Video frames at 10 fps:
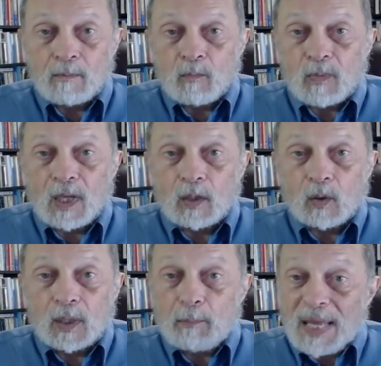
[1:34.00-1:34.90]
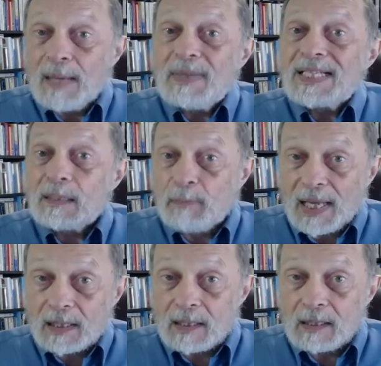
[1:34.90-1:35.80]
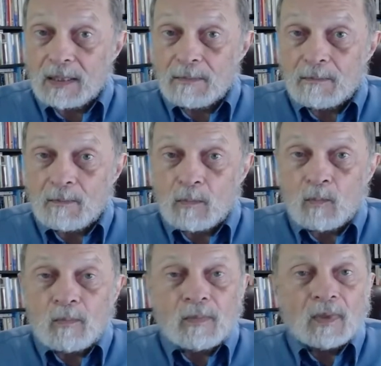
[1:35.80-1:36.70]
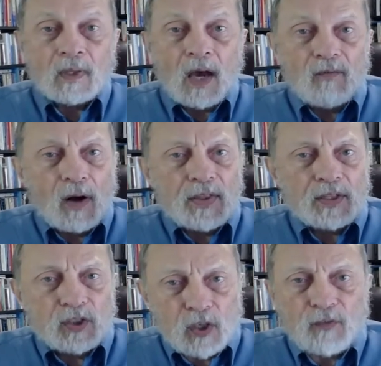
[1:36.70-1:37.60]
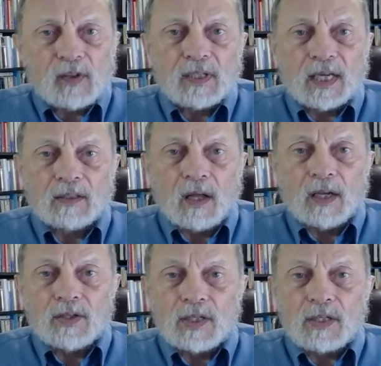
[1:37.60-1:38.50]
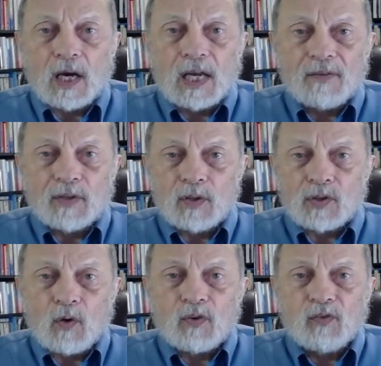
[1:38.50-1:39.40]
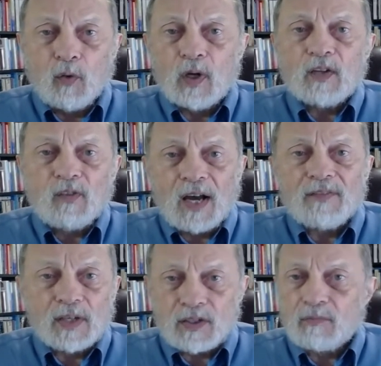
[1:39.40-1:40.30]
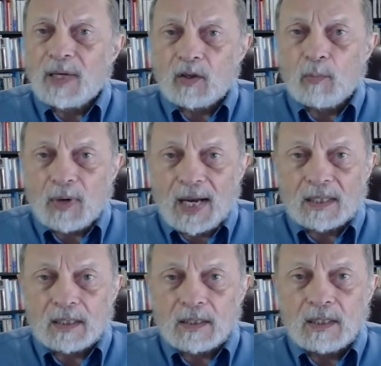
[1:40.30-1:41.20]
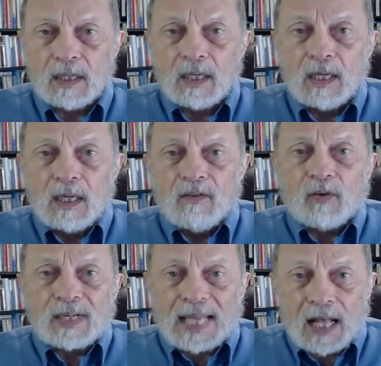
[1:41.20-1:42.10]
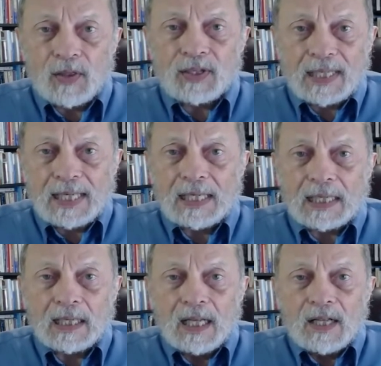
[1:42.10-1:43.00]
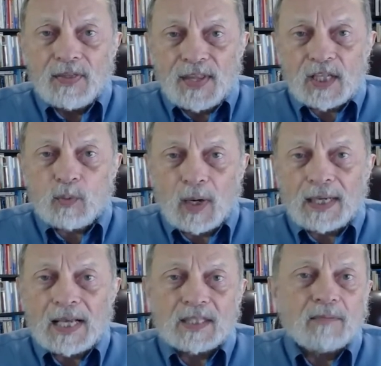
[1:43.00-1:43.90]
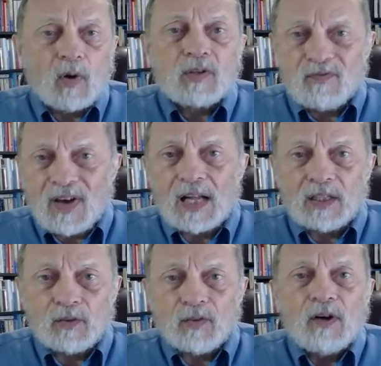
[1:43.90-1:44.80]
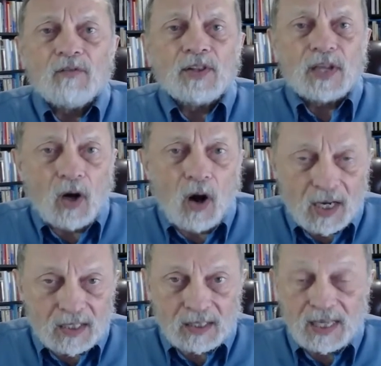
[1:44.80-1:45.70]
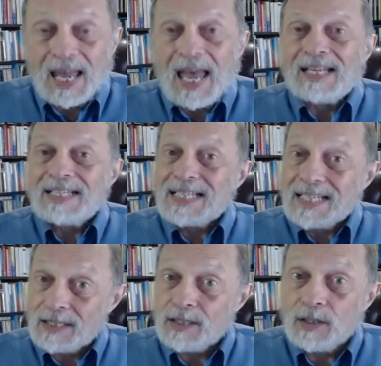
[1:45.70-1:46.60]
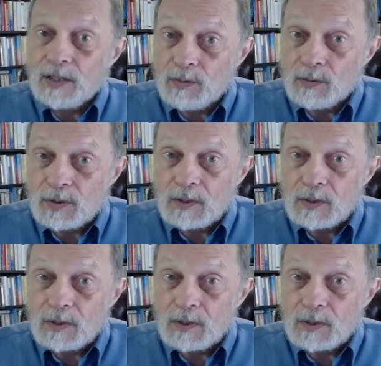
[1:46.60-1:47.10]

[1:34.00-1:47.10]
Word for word: including babies and pets. Of all the different technologies I have used over forty-five years of medical practice for health and healing, this one has the most value for the cost and is easy to use.